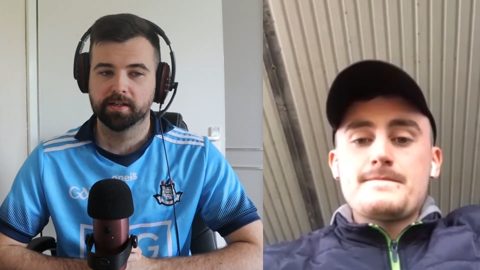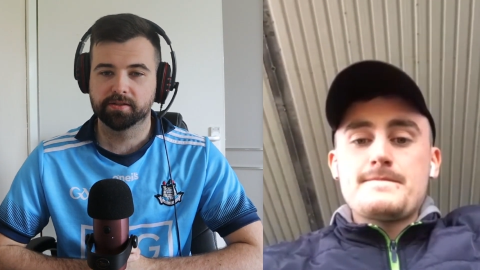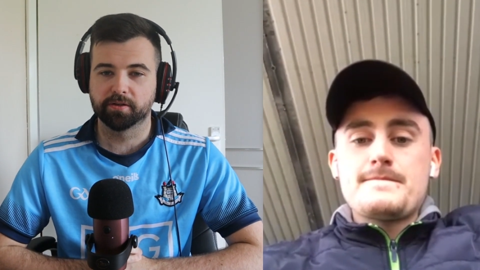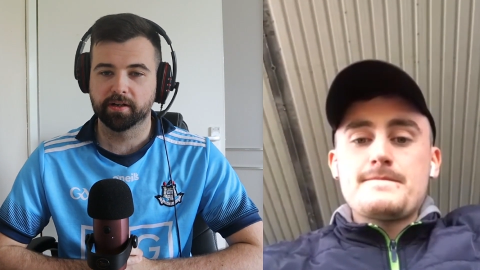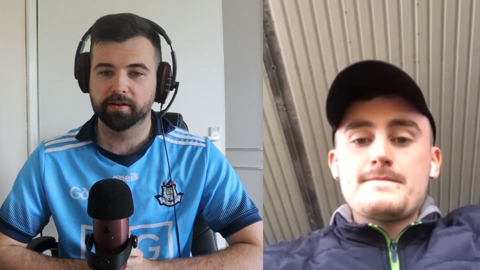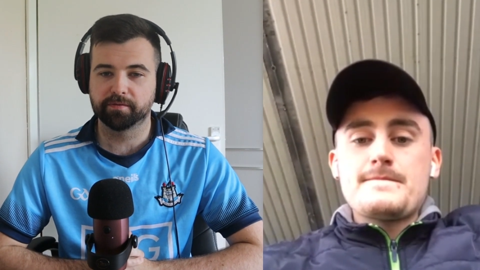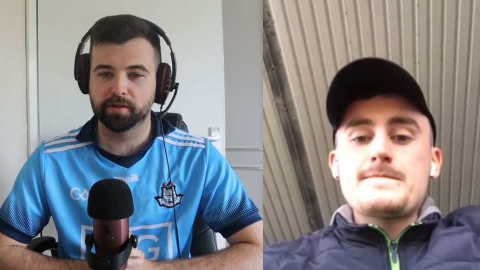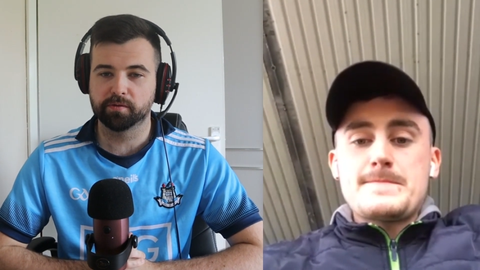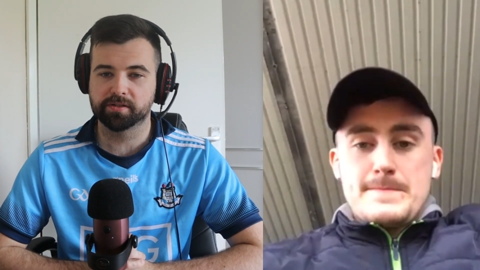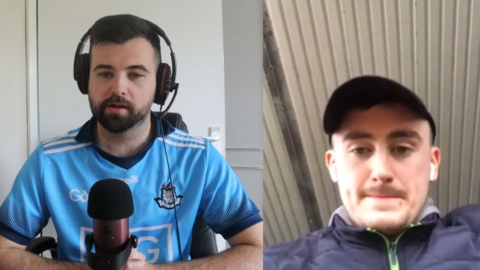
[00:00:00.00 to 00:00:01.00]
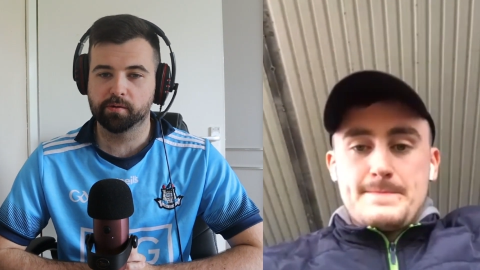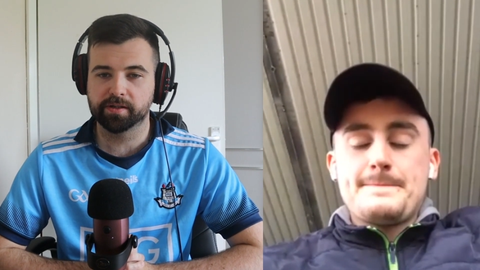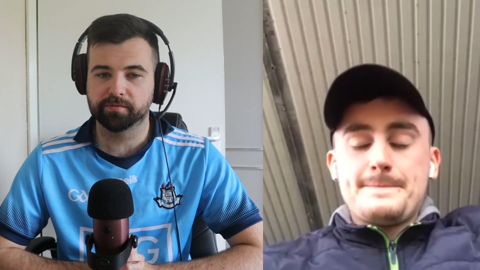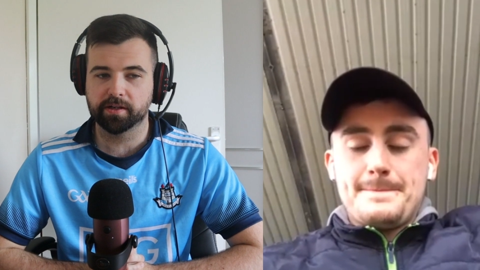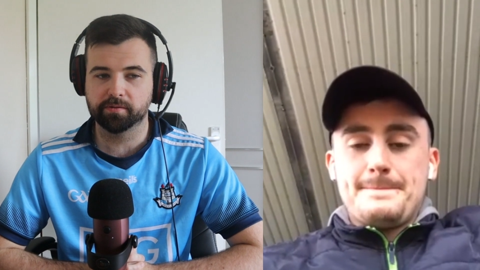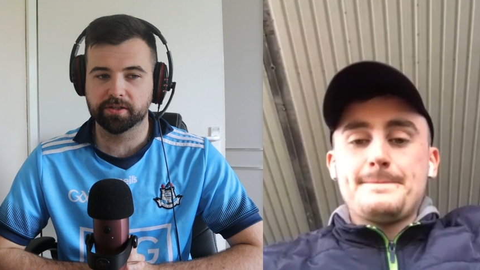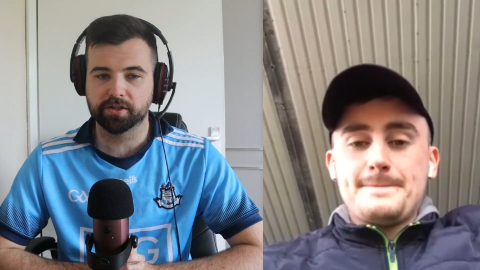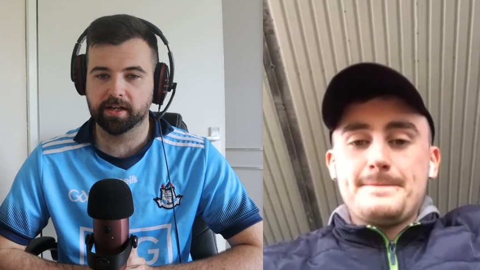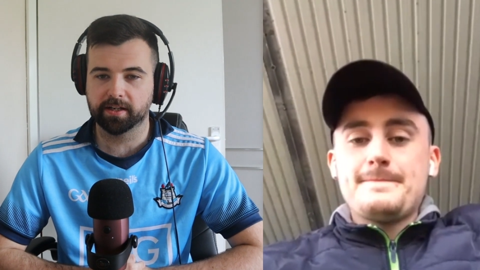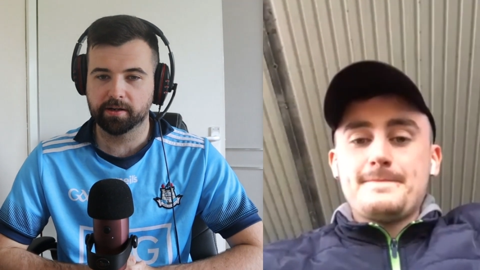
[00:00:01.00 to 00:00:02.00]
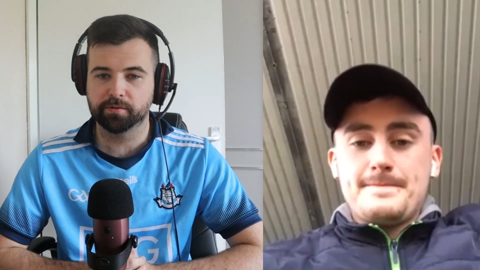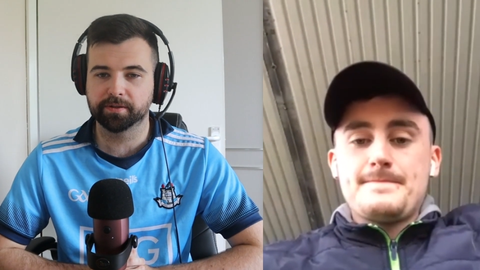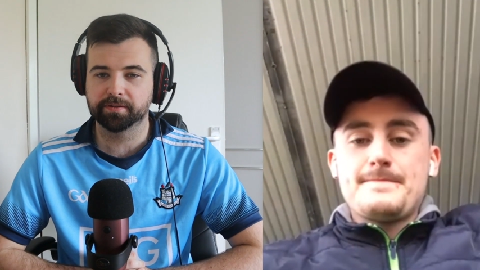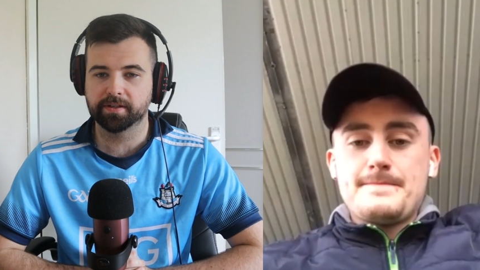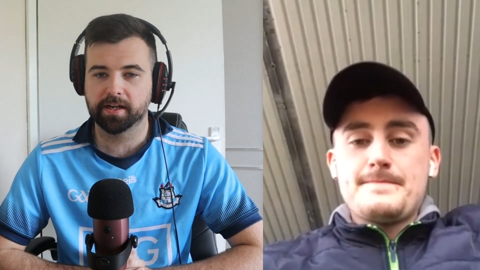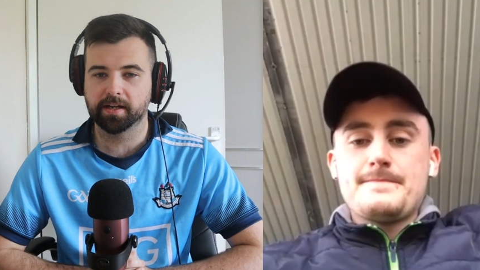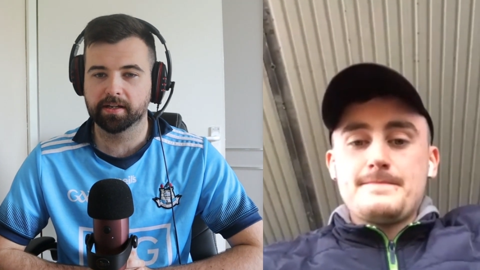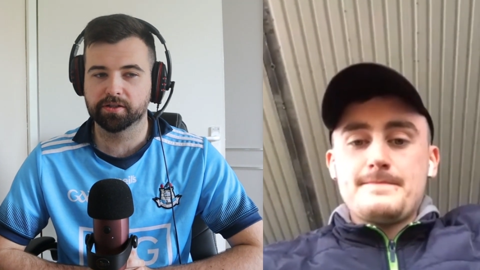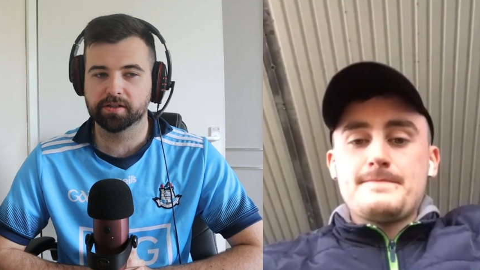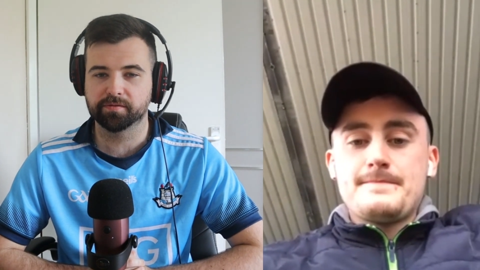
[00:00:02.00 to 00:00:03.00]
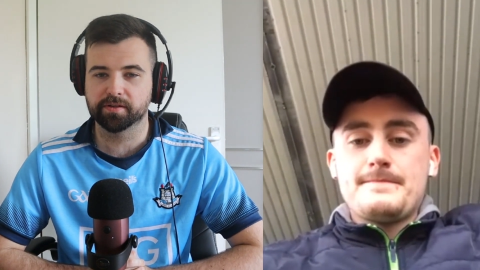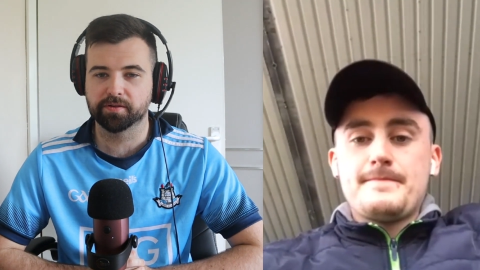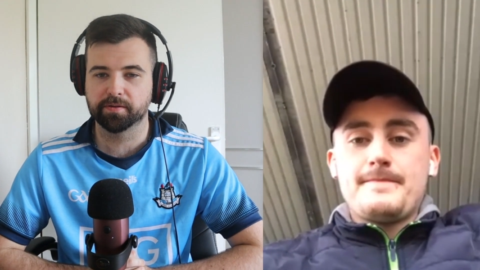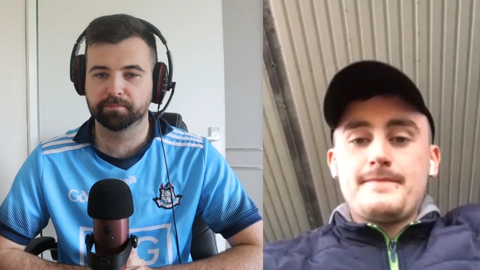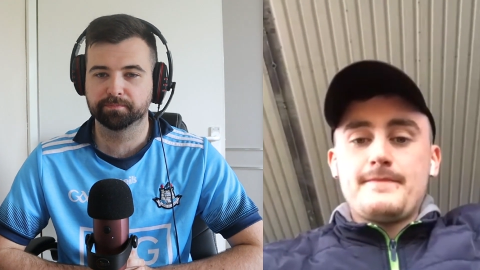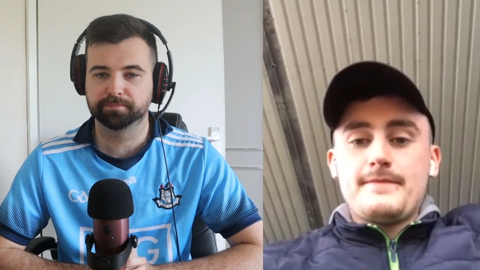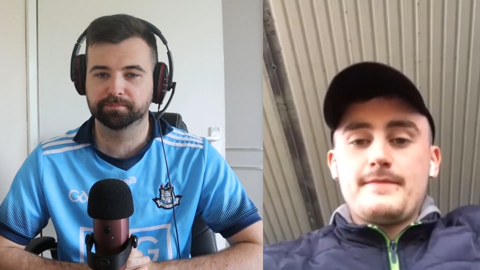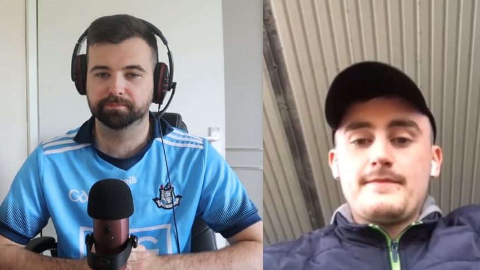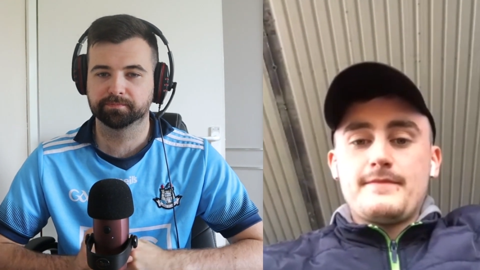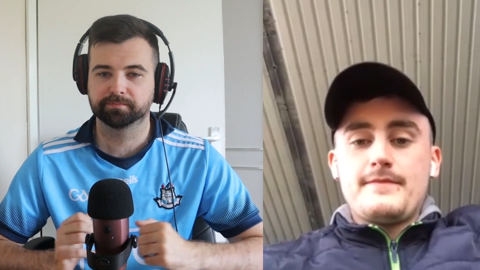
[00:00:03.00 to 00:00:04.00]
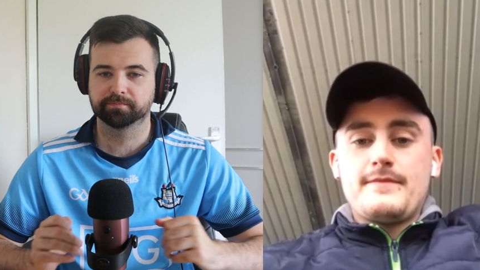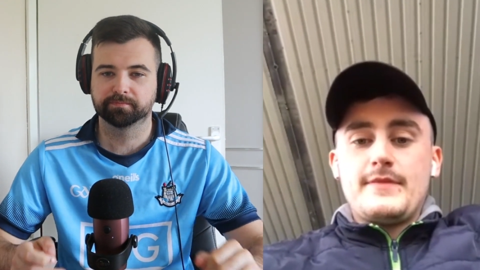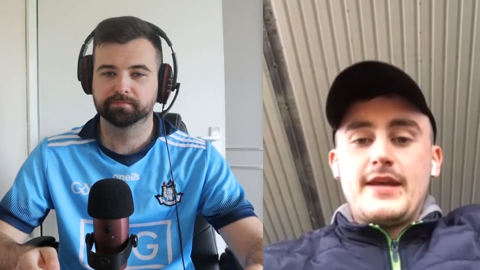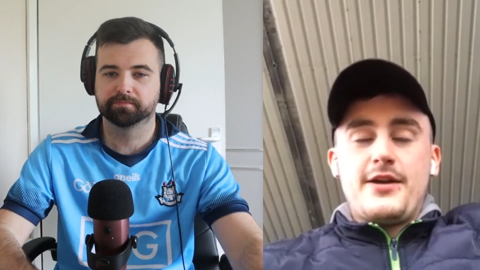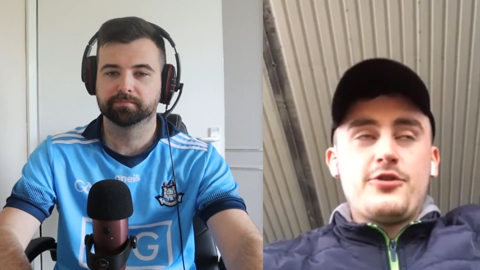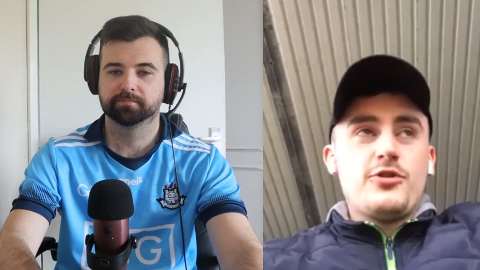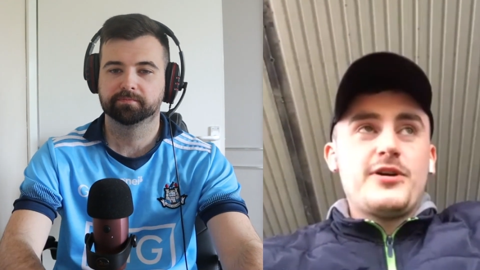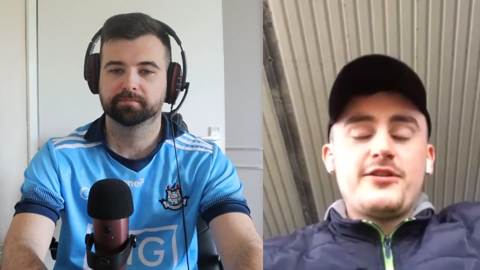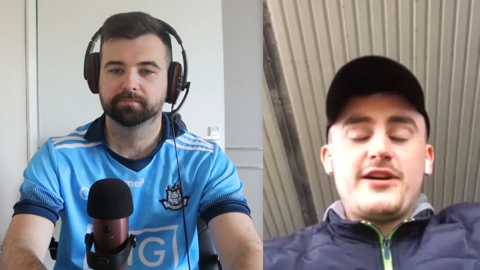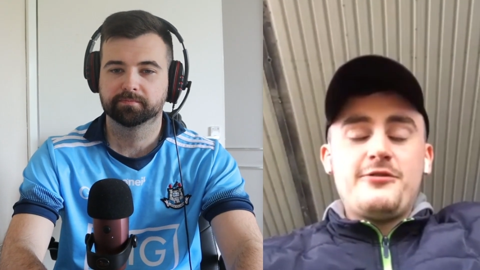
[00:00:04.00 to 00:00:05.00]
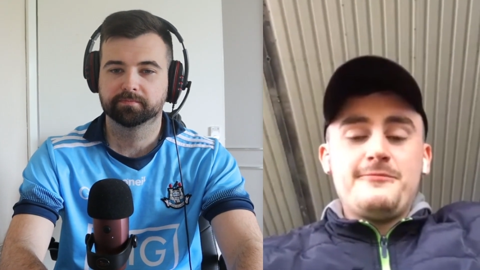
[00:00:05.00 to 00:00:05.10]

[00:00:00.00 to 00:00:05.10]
Speaker 1: Sideline View as always for anyone to check it out, and uh, and cheers for your time.
Speaker 2: Yeah, no bother,